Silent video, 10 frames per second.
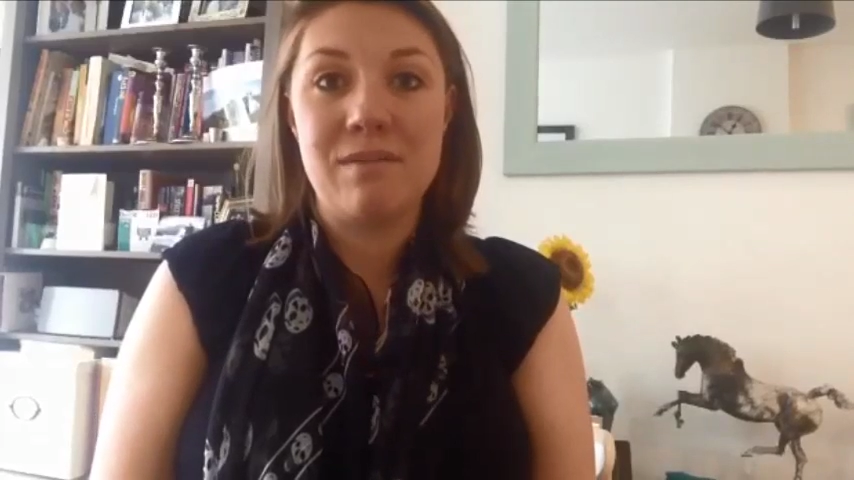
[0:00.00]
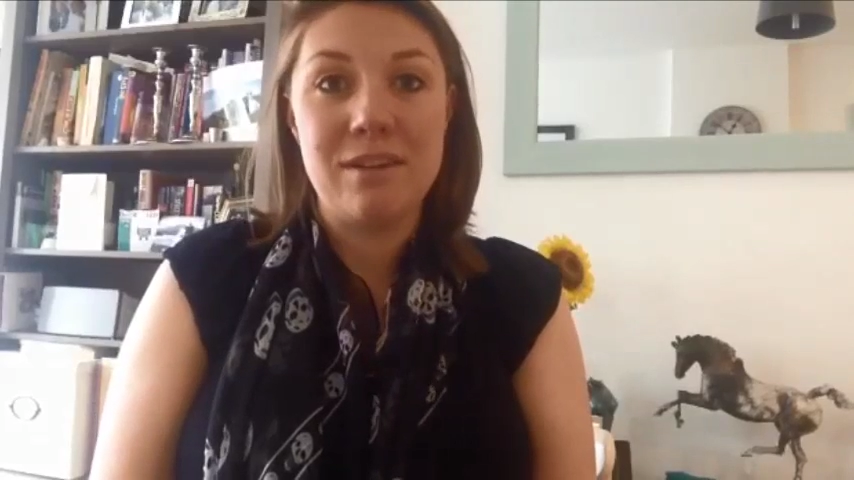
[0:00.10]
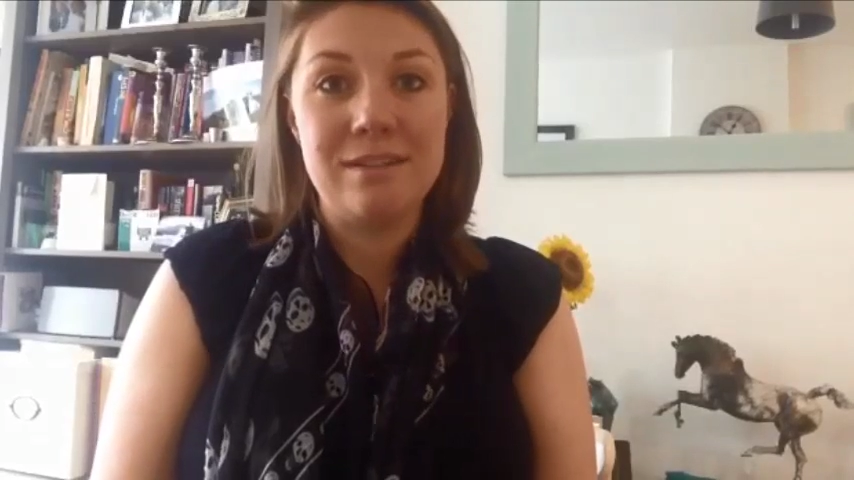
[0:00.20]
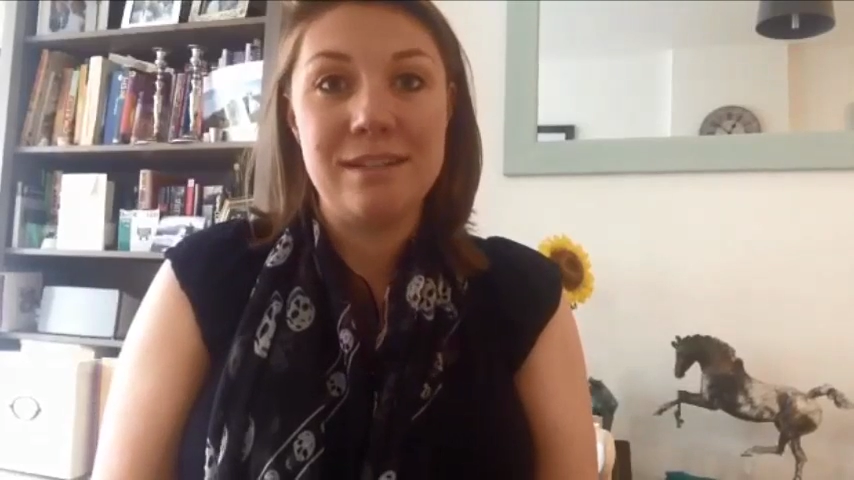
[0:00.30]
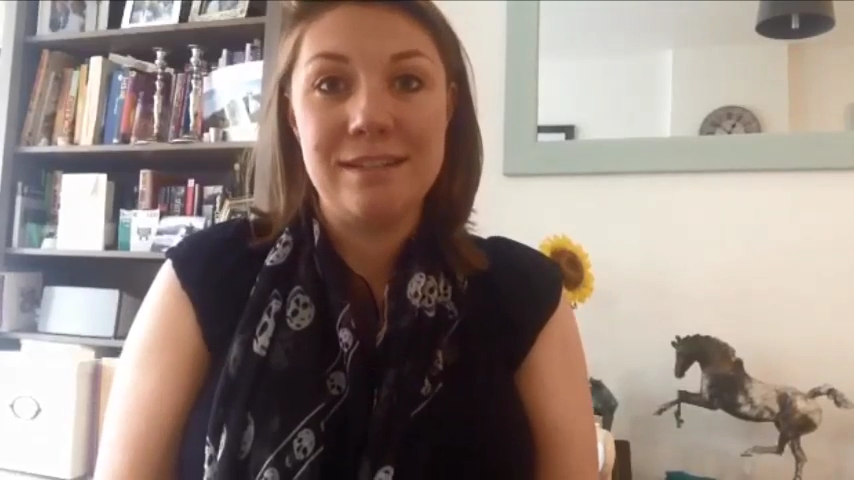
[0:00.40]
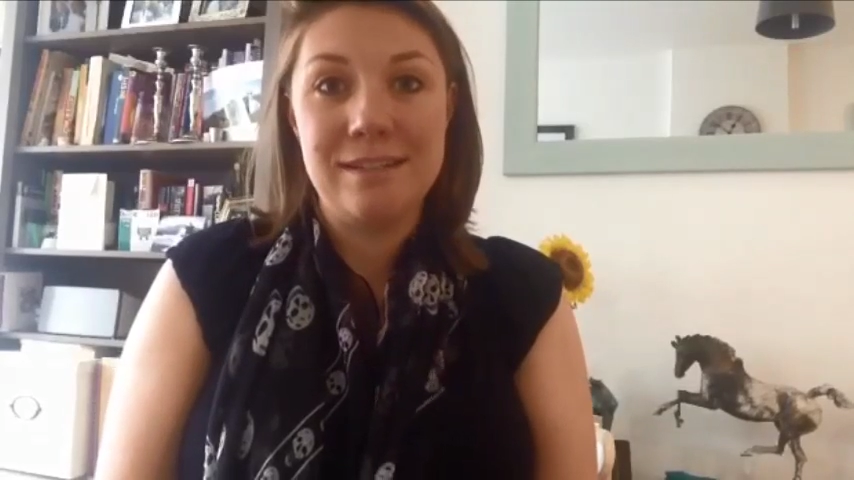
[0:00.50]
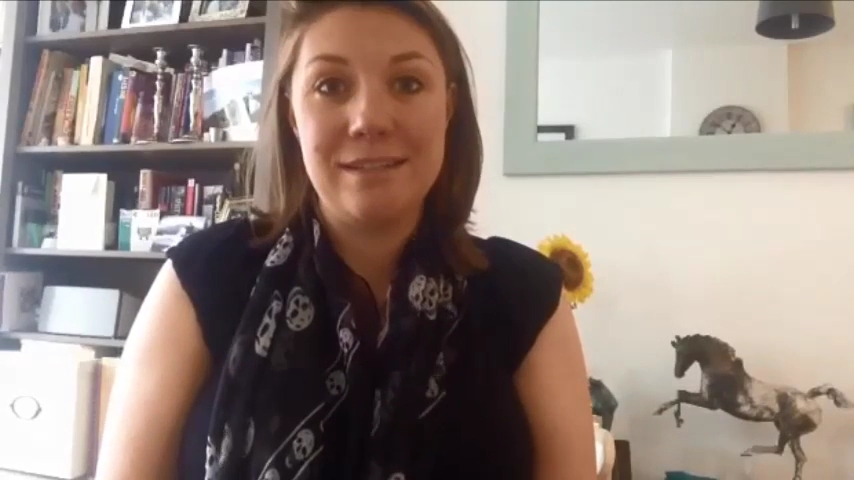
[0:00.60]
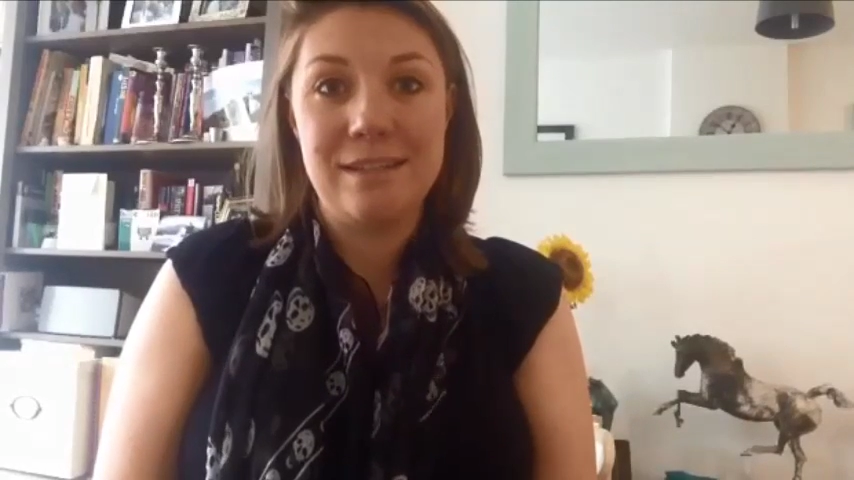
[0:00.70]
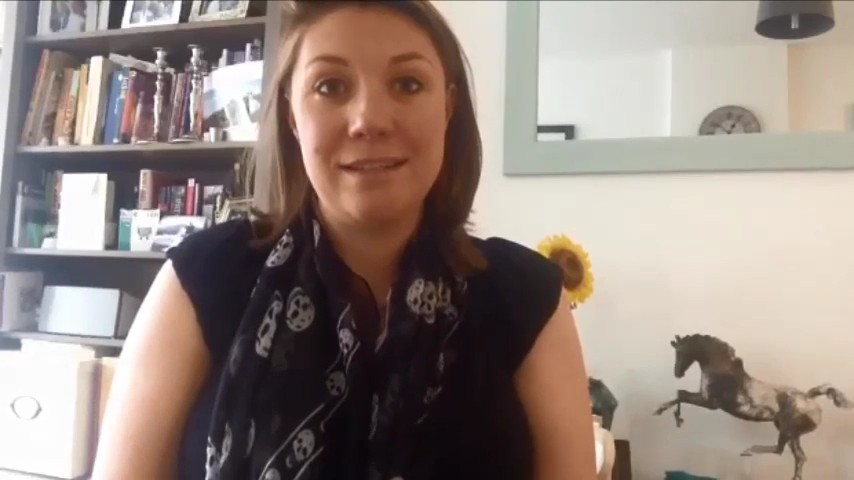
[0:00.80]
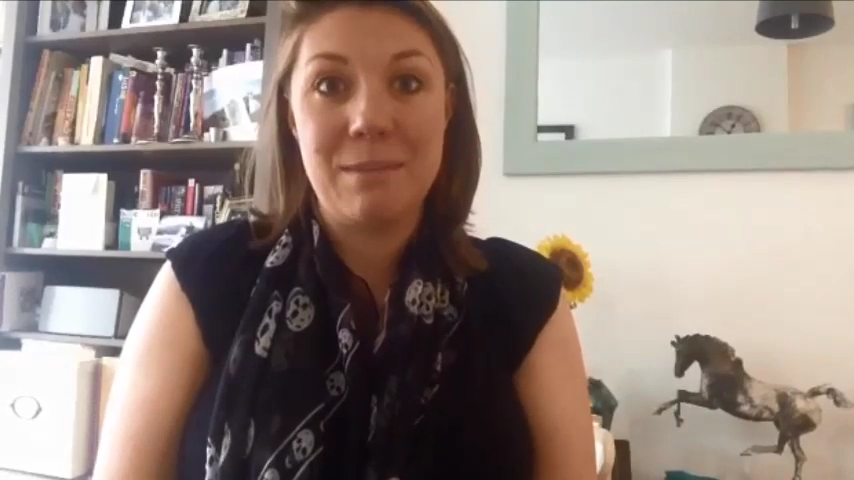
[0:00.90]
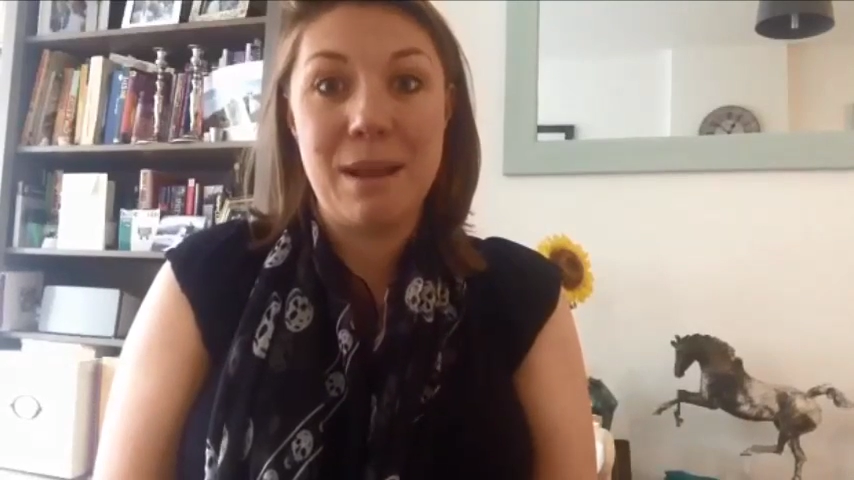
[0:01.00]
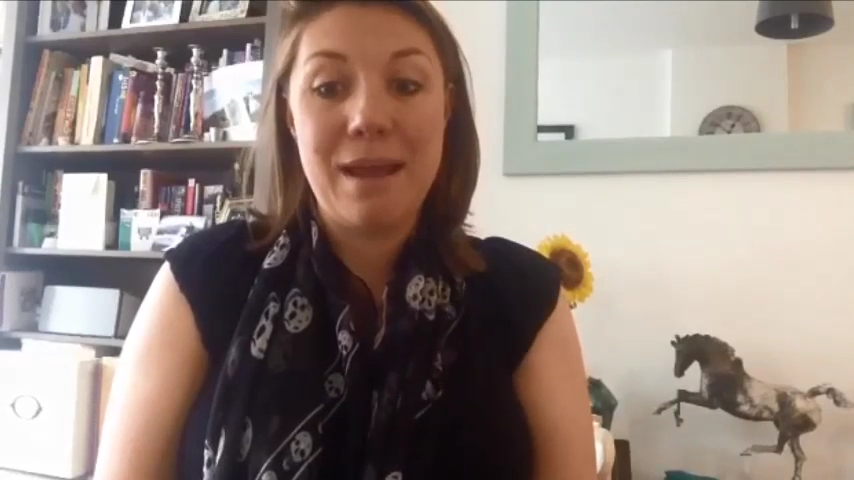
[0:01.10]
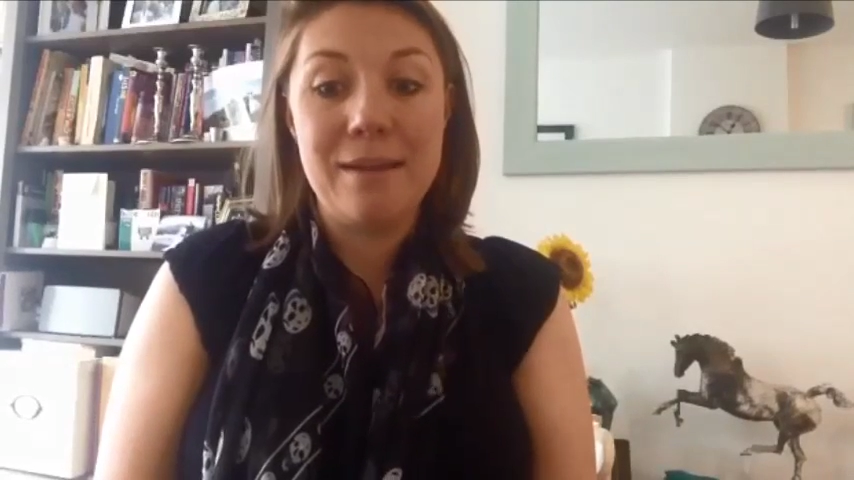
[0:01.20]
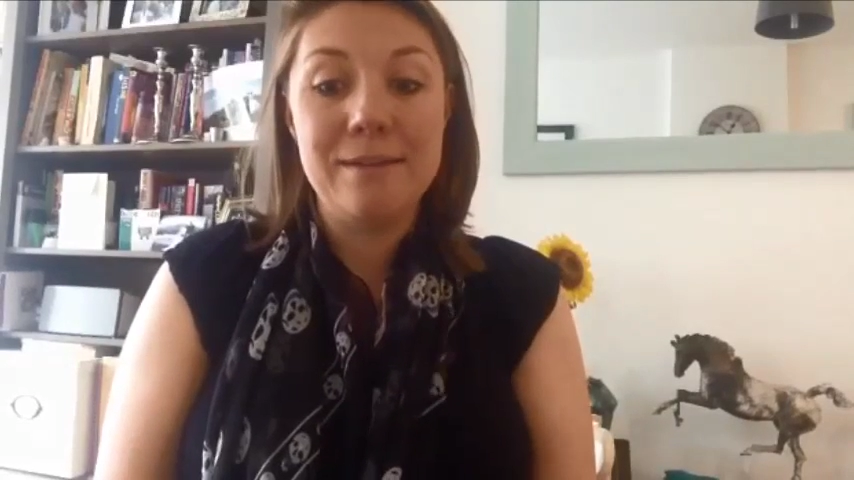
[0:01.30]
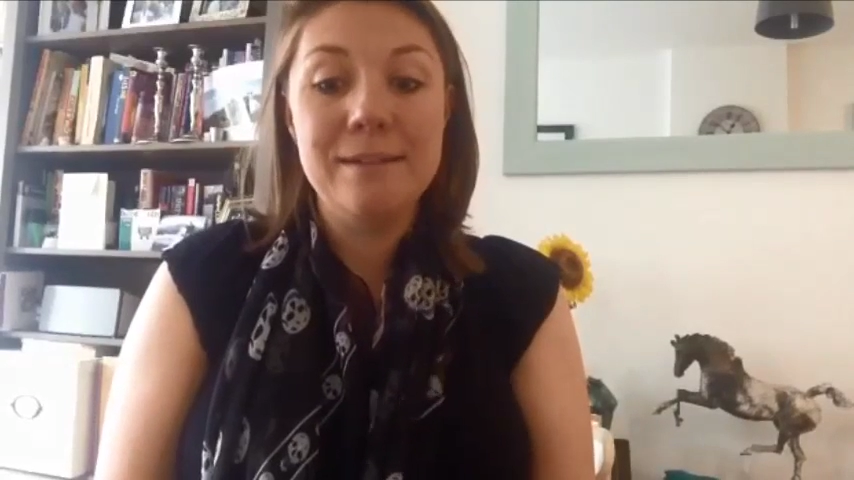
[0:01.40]
findings is the
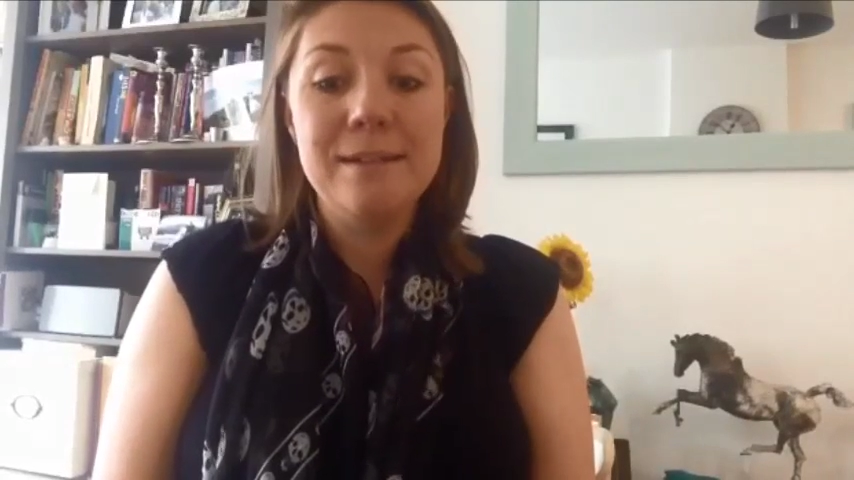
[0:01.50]
plan.